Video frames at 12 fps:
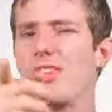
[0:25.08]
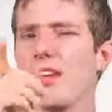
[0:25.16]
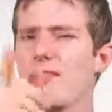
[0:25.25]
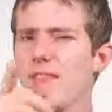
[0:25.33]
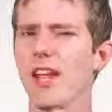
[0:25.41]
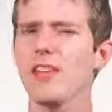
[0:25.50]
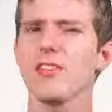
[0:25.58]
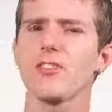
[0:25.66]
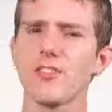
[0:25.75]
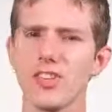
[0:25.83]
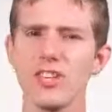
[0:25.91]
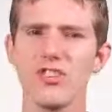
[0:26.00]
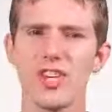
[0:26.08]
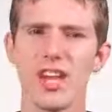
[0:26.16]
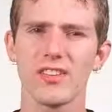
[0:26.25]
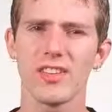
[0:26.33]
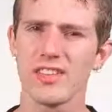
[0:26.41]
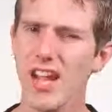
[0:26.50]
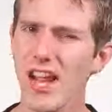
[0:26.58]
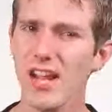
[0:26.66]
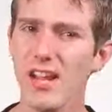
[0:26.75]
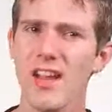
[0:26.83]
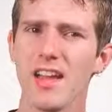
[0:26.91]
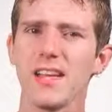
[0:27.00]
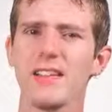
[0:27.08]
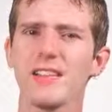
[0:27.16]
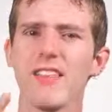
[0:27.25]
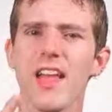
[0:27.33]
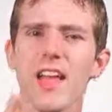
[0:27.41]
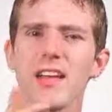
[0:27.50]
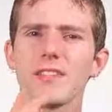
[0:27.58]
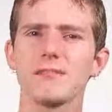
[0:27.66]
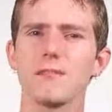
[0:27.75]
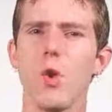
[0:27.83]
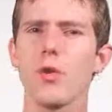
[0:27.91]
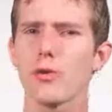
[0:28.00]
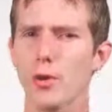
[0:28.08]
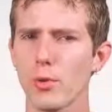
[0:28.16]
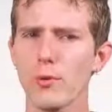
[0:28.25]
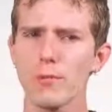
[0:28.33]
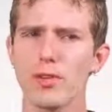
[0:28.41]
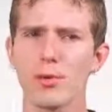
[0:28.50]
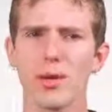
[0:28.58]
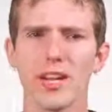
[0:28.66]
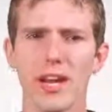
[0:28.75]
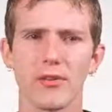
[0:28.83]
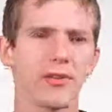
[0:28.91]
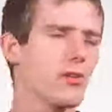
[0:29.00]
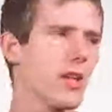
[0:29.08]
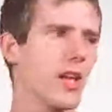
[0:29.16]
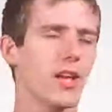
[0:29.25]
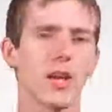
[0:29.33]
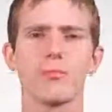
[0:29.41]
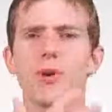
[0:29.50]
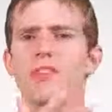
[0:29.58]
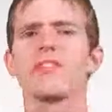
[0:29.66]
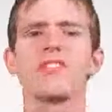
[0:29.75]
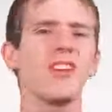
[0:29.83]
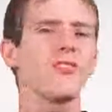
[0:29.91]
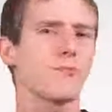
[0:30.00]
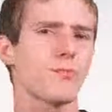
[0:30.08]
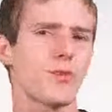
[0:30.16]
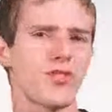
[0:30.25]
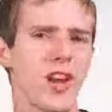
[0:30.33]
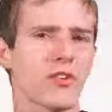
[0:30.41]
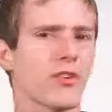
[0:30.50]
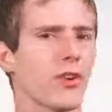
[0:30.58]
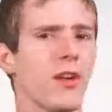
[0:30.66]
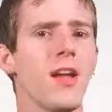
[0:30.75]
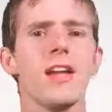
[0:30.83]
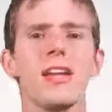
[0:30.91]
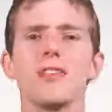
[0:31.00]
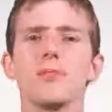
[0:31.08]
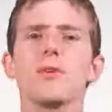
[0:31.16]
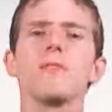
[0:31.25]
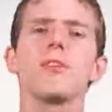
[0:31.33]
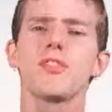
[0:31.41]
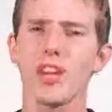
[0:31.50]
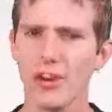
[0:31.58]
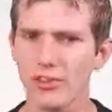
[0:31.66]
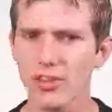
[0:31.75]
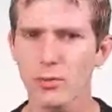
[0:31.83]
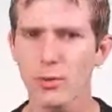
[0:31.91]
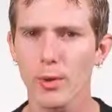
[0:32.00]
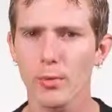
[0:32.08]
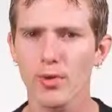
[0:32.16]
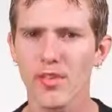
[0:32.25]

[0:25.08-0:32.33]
The advantage of VGA today is that older equipment you encounter, like a presentation projector, is pretty much guaranteed to work